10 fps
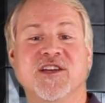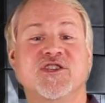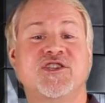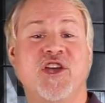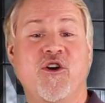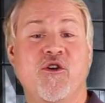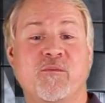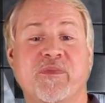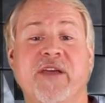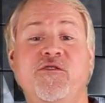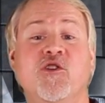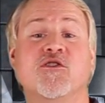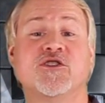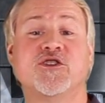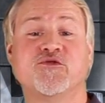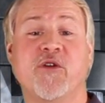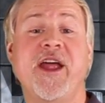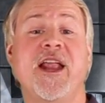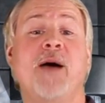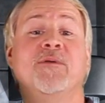So, if you look
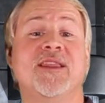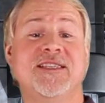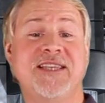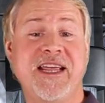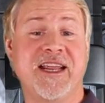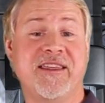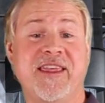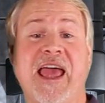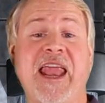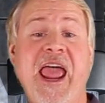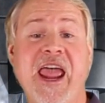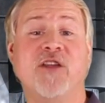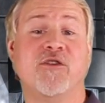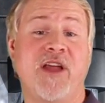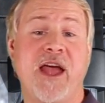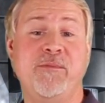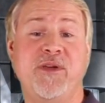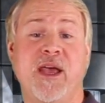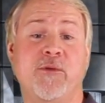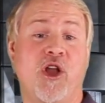straight up at the zenith at 8 or 9
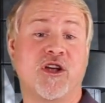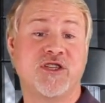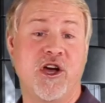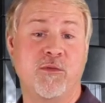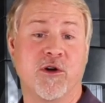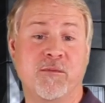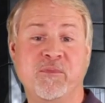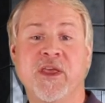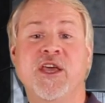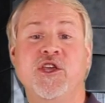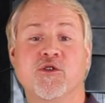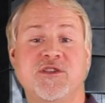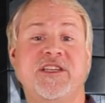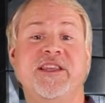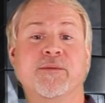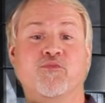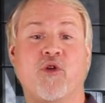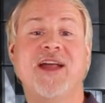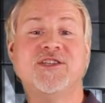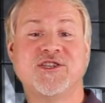p.m. in October, you'll see the
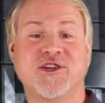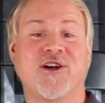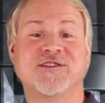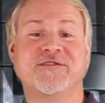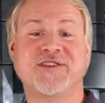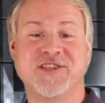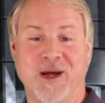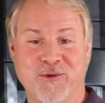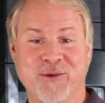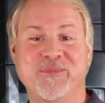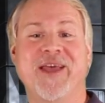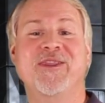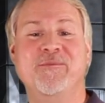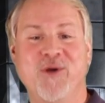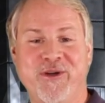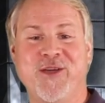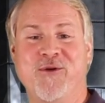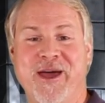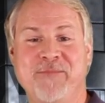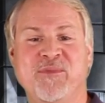bright stars of summer and the
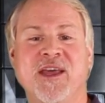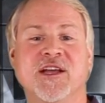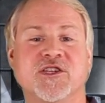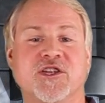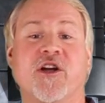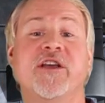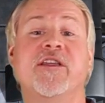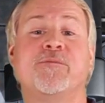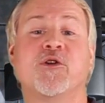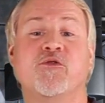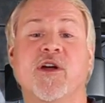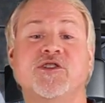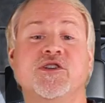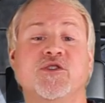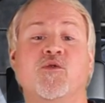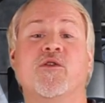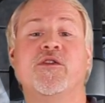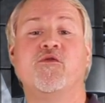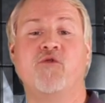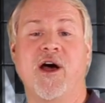Milky Way starting their progression
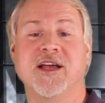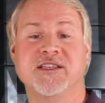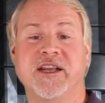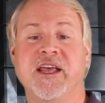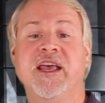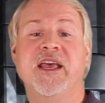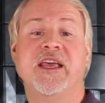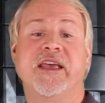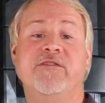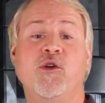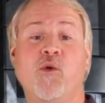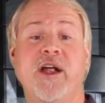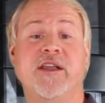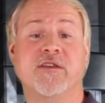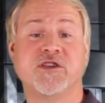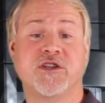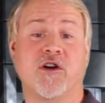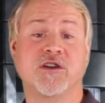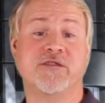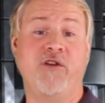toward the horizon, giving way to the
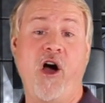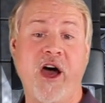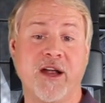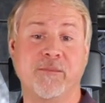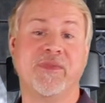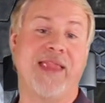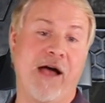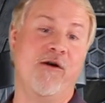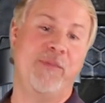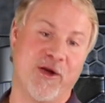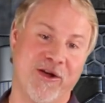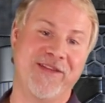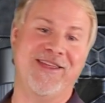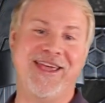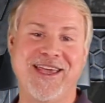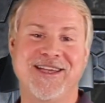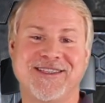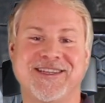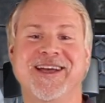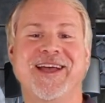stars of autumn now appearing in the
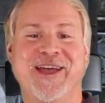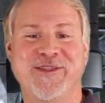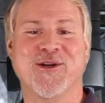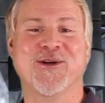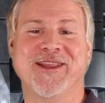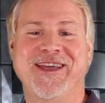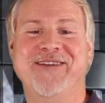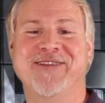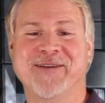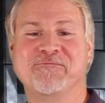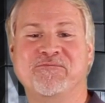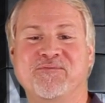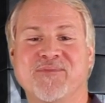east in the early evening.